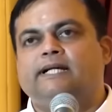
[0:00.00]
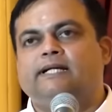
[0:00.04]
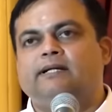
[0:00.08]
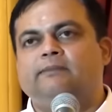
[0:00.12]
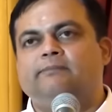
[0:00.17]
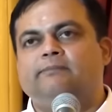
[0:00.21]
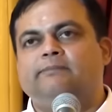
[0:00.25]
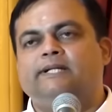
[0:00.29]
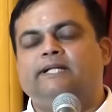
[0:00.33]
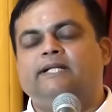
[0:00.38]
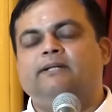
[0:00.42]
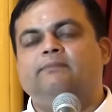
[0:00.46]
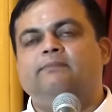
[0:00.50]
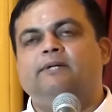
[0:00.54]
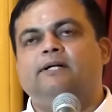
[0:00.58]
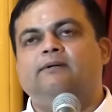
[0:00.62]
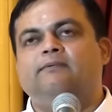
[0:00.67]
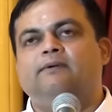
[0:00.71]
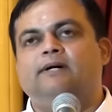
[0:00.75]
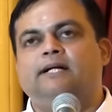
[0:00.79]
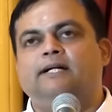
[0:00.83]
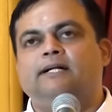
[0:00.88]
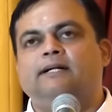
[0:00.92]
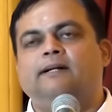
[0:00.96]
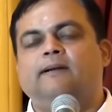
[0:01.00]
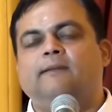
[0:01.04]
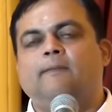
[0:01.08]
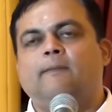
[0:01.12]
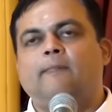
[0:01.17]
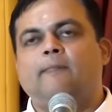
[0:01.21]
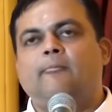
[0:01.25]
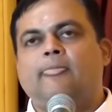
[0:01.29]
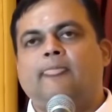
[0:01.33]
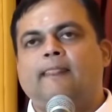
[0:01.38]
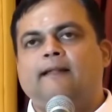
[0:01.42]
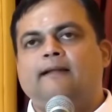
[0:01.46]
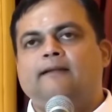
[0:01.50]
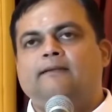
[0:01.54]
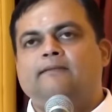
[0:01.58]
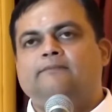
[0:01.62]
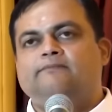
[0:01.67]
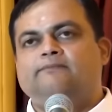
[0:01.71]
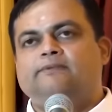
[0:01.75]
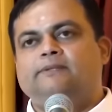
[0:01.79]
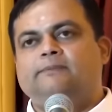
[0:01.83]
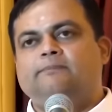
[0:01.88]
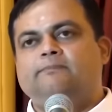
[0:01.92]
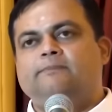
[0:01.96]
accompanying Bhagawan
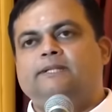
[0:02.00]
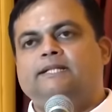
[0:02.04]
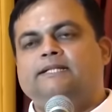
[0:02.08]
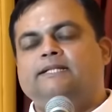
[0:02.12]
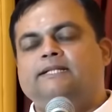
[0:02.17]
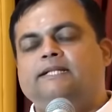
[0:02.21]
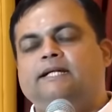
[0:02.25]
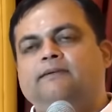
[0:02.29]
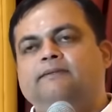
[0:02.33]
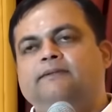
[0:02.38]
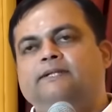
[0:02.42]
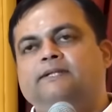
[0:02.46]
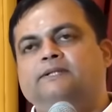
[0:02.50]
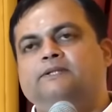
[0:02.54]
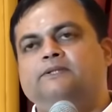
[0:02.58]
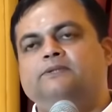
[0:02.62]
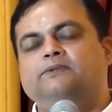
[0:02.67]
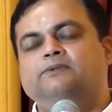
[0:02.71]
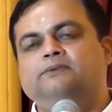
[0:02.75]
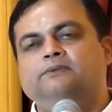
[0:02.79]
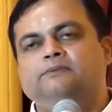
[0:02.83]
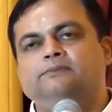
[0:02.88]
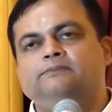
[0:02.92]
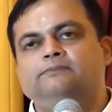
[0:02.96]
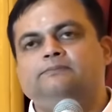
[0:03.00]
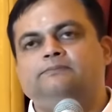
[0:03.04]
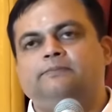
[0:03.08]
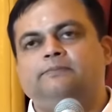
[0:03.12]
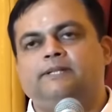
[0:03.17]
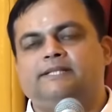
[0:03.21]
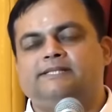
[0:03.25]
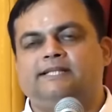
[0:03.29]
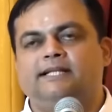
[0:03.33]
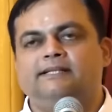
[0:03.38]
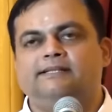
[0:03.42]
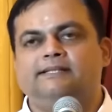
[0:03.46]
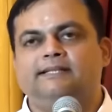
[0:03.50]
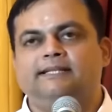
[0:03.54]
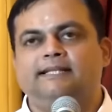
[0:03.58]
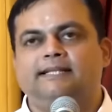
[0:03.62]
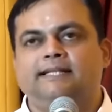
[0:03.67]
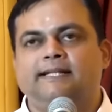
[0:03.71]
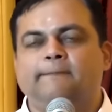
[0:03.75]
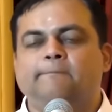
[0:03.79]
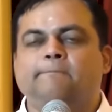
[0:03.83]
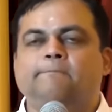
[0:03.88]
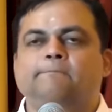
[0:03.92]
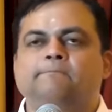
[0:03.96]
from Vrindavan to Prashant
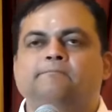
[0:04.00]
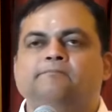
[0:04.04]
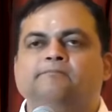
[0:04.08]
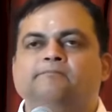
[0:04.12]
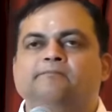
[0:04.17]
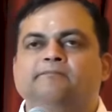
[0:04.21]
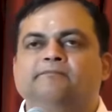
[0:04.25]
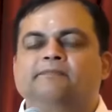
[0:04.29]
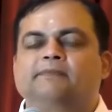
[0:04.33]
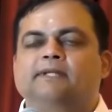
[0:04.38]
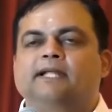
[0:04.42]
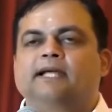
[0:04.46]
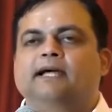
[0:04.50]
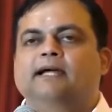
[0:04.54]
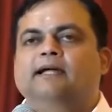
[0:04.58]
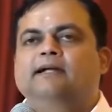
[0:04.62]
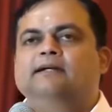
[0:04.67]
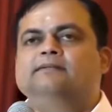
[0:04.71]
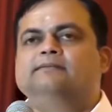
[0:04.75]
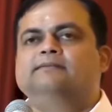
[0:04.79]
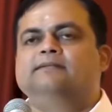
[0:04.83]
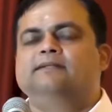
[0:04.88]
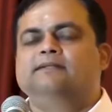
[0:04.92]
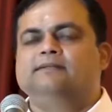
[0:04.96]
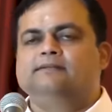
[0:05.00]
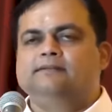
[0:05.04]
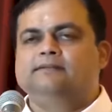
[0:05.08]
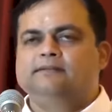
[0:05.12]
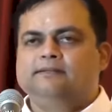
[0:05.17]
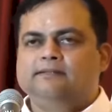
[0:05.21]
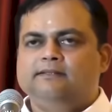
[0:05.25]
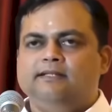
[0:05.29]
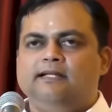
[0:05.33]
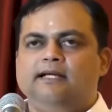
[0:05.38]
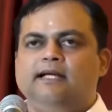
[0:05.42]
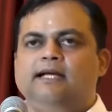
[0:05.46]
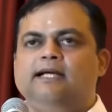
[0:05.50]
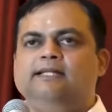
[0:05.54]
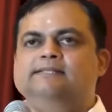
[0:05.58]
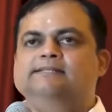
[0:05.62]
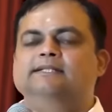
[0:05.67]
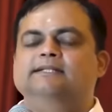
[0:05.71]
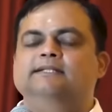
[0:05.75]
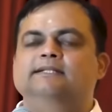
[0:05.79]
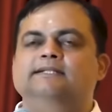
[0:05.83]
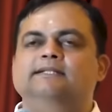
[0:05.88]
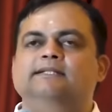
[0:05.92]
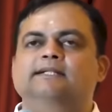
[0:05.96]
Nilayam. And
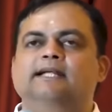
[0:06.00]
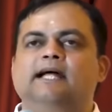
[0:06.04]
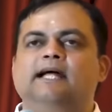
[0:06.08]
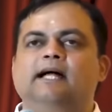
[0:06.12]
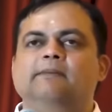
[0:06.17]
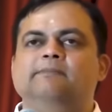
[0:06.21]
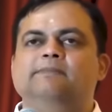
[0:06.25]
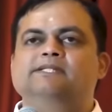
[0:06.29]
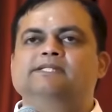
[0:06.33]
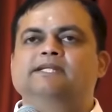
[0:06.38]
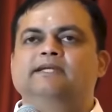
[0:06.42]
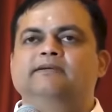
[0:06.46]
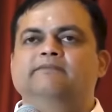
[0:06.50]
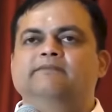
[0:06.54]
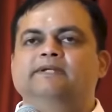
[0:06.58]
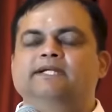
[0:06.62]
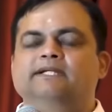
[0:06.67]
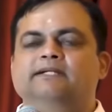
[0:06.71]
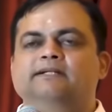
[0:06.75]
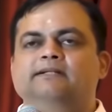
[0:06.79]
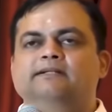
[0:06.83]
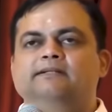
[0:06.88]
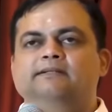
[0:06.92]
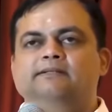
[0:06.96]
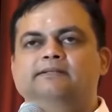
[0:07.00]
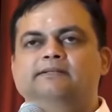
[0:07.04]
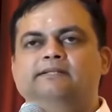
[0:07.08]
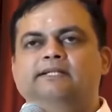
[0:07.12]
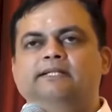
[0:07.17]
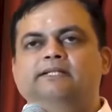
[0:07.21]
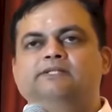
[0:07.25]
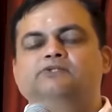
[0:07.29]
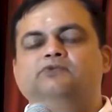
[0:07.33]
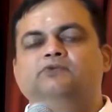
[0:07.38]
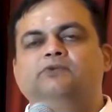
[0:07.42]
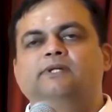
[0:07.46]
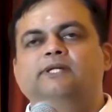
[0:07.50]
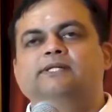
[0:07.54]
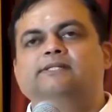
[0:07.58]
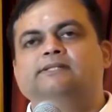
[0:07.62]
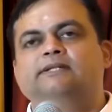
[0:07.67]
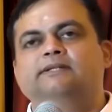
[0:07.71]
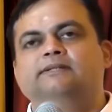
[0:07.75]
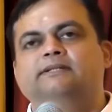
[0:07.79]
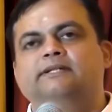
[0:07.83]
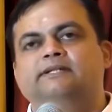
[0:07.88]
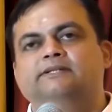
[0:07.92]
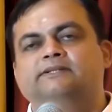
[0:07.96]
as it happens every year, the
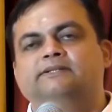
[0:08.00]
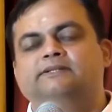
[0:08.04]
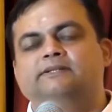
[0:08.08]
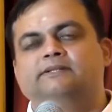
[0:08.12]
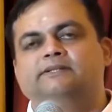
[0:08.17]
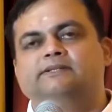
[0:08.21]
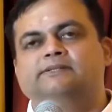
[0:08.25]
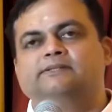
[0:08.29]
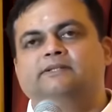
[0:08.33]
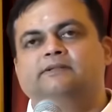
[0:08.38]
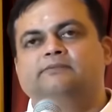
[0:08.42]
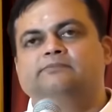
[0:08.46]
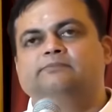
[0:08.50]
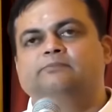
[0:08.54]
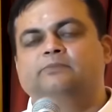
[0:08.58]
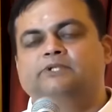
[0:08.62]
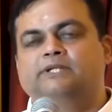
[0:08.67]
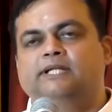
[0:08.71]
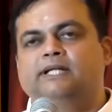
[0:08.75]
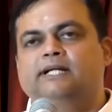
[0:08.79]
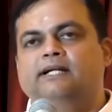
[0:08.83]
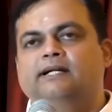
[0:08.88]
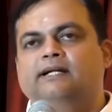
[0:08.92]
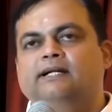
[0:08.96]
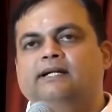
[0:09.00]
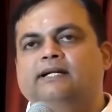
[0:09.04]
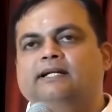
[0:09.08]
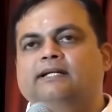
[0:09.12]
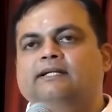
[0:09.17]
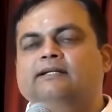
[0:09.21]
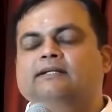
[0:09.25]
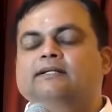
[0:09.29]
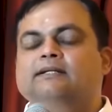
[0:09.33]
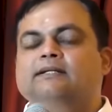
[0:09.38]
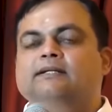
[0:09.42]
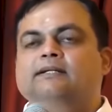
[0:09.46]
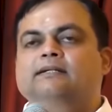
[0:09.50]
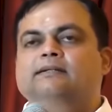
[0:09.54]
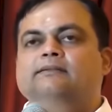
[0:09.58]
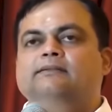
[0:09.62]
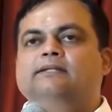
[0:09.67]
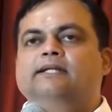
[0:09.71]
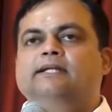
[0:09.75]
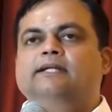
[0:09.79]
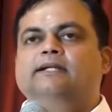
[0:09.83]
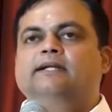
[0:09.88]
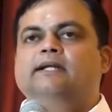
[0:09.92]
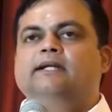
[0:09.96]
students and teachers of Mudanahalli,
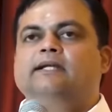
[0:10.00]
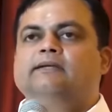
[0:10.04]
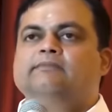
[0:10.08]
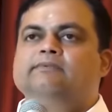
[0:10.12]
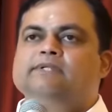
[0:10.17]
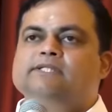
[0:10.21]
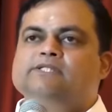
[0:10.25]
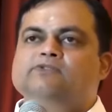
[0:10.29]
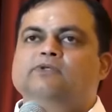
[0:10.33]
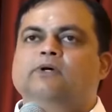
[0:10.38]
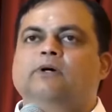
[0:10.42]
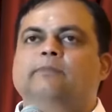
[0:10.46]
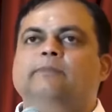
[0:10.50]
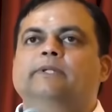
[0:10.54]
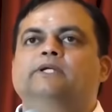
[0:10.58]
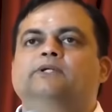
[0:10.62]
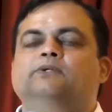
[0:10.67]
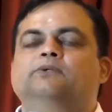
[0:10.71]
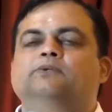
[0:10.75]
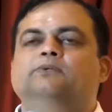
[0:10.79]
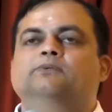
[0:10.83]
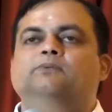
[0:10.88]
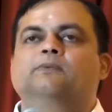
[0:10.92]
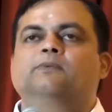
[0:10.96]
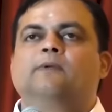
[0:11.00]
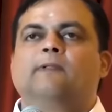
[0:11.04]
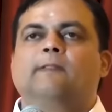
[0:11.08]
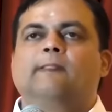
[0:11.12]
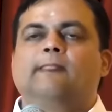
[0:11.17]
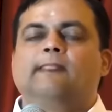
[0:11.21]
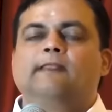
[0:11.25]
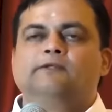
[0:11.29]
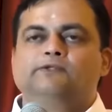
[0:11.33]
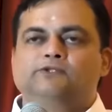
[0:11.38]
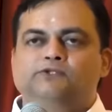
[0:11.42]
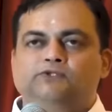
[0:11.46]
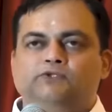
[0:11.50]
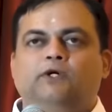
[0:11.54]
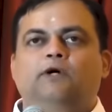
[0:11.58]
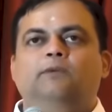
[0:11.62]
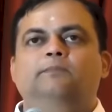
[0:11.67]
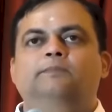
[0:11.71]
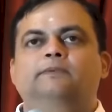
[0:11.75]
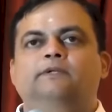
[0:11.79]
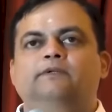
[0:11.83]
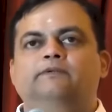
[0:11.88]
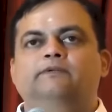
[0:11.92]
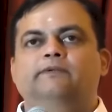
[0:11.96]
they request Swami to
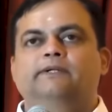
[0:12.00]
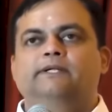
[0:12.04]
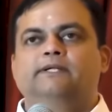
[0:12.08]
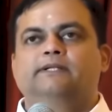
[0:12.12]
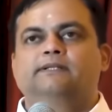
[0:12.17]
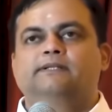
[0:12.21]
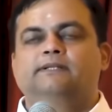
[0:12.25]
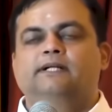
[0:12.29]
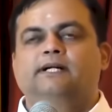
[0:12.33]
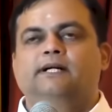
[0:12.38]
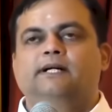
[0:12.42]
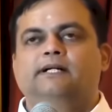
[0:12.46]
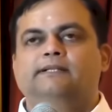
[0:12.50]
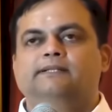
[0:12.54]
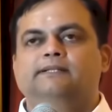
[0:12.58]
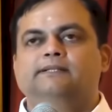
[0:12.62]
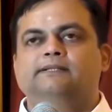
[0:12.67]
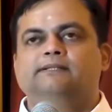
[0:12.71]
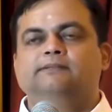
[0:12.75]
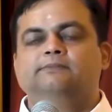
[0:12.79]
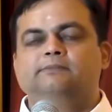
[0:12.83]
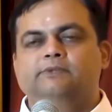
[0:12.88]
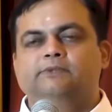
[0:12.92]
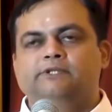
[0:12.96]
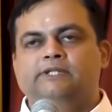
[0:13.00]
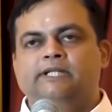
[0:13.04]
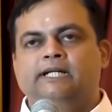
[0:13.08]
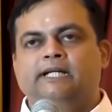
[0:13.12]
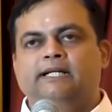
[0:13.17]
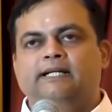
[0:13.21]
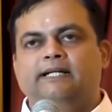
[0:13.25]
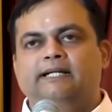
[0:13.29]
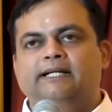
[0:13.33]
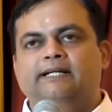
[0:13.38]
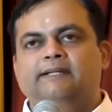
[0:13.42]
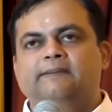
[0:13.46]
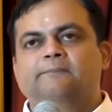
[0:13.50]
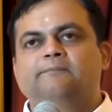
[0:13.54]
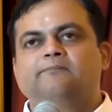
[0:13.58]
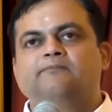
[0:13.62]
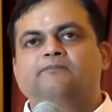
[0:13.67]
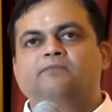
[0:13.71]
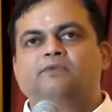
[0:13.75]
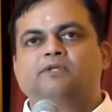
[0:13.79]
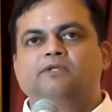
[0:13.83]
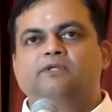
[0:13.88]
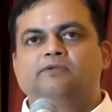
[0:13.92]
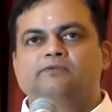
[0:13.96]
stop over at Mudanahalli
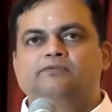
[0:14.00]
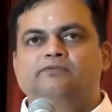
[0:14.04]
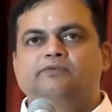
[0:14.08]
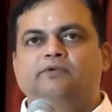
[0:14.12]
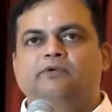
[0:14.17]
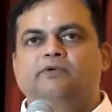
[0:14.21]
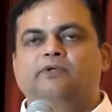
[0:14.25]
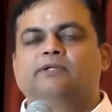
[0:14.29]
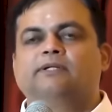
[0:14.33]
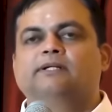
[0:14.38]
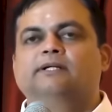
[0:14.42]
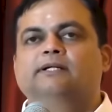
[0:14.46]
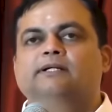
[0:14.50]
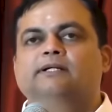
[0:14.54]
for